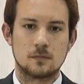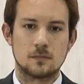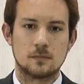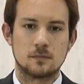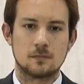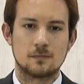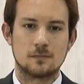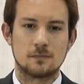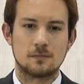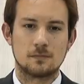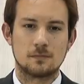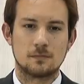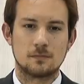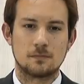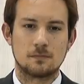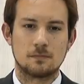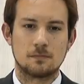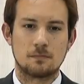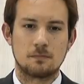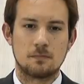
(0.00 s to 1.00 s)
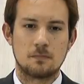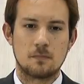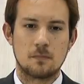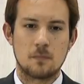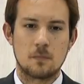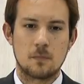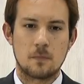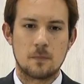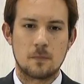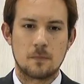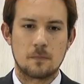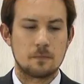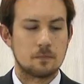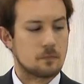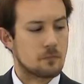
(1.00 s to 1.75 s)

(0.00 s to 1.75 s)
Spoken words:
No one is speaking in this clip.